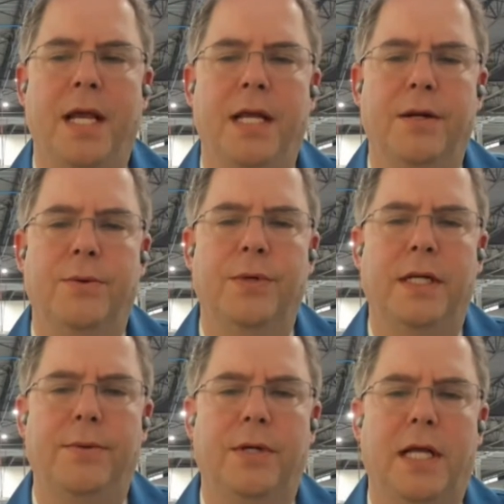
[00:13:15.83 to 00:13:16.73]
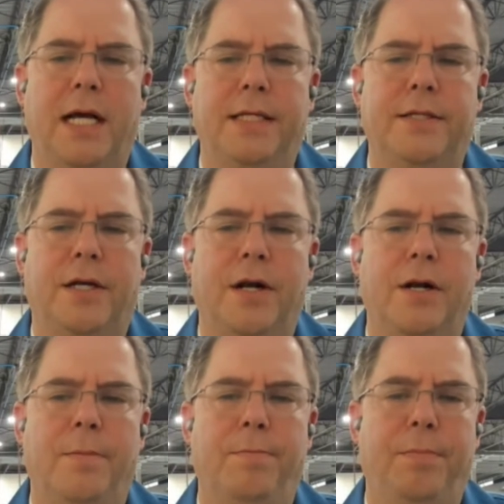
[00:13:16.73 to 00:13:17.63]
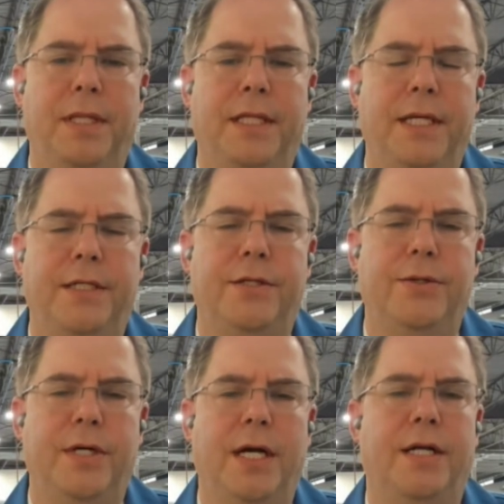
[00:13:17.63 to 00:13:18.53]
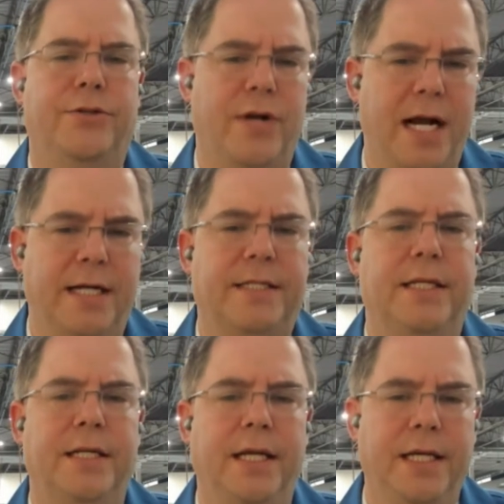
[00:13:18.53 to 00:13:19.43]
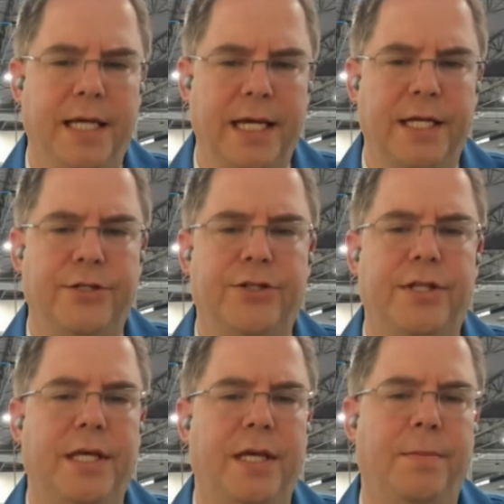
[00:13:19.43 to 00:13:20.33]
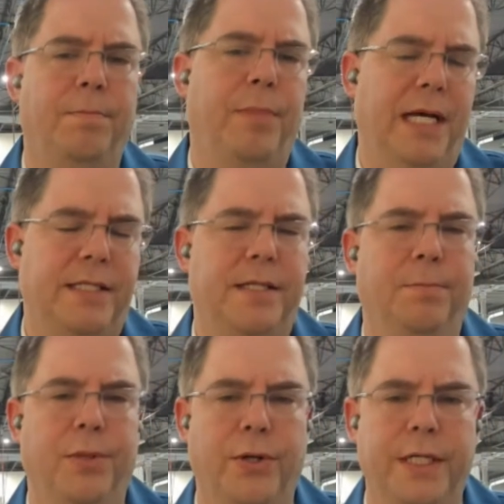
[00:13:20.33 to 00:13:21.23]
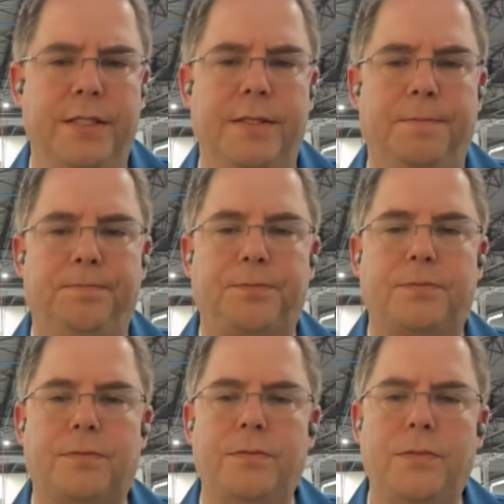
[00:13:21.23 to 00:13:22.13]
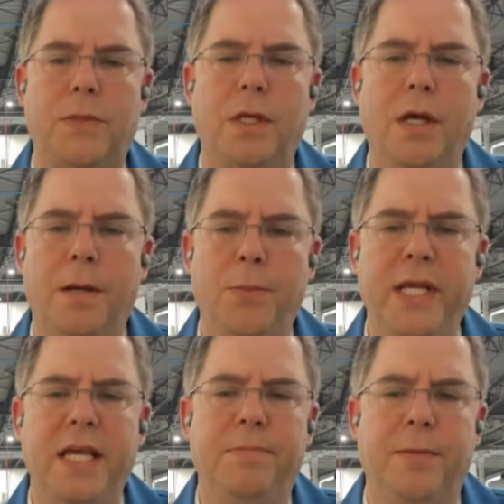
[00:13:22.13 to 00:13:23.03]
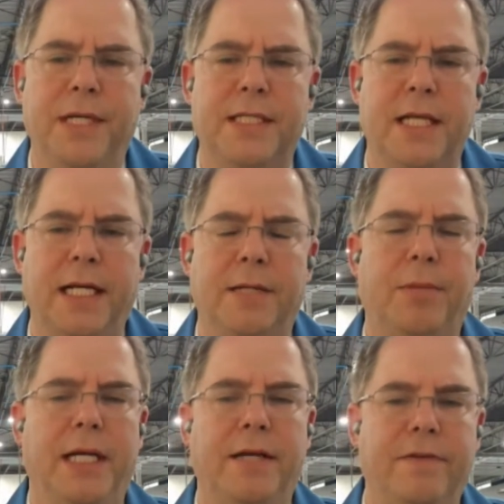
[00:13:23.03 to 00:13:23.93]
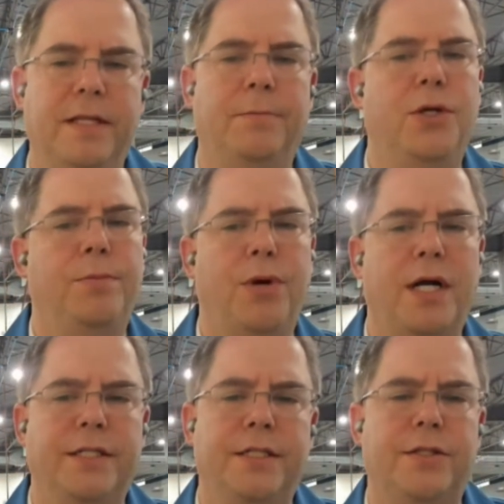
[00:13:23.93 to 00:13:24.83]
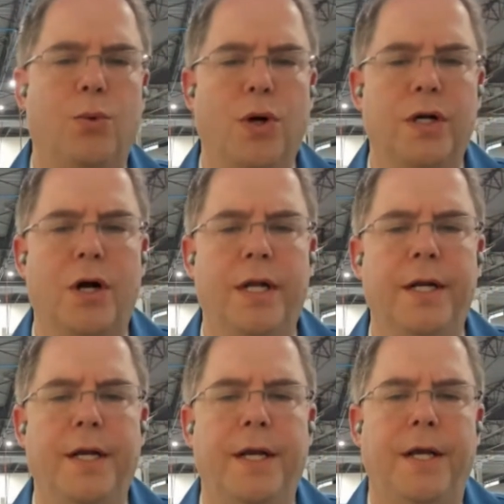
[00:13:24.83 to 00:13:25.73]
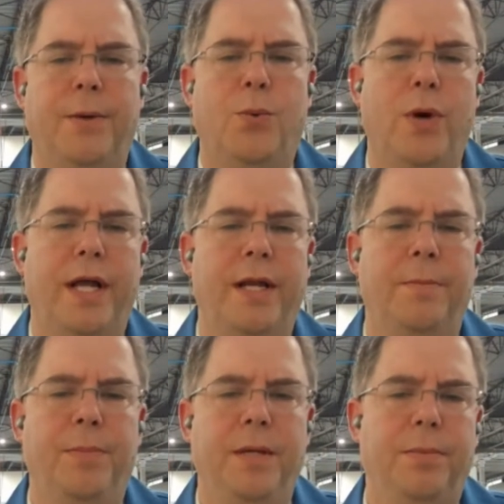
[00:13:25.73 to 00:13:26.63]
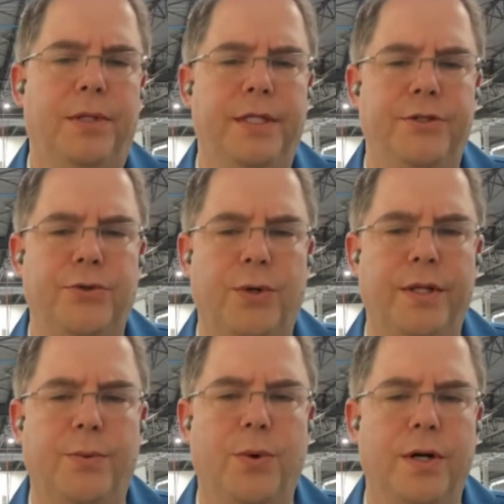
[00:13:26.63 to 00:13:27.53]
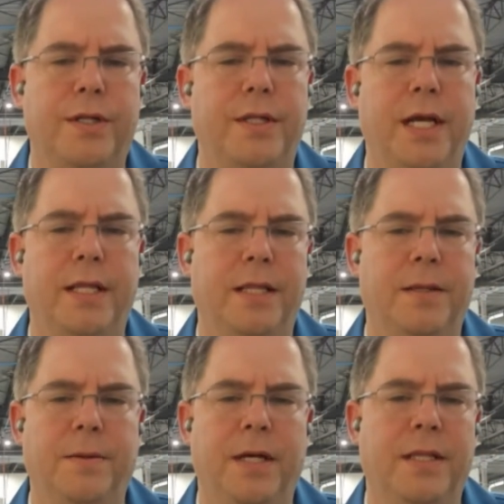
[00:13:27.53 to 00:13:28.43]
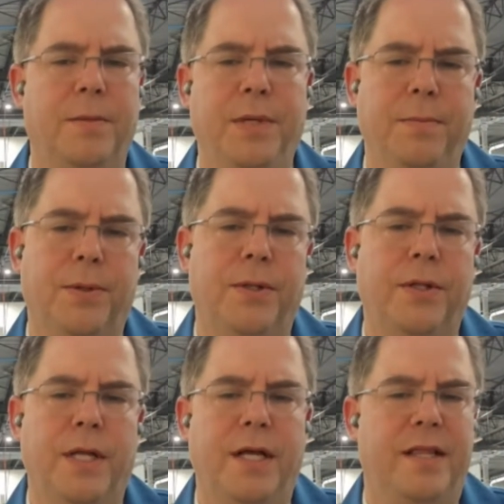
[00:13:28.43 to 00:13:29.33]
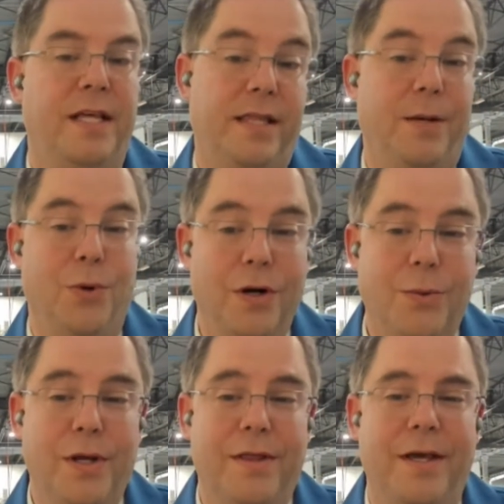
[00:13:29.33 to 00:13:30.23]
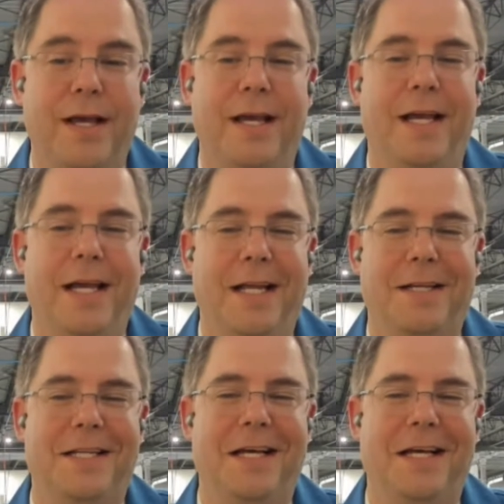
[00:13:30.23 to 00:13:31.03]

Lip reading: It really relies on our ability to attract and engage the best employees. We keep them excited by giving them good projects to work on. When people enjoy the work and the people that they work with, it